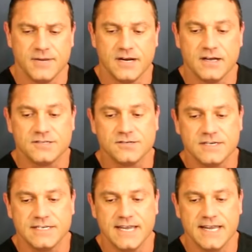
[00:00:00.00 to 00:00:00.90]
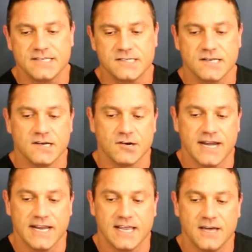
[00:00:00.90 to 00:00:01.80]
but it also contains
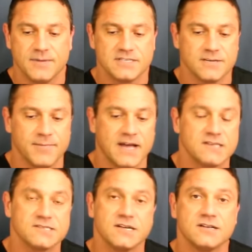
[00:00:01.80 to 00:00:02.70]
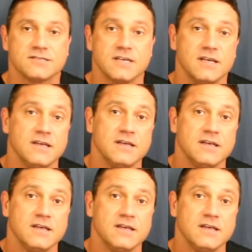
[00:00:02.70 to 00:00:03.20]
organic compounds like bile salts,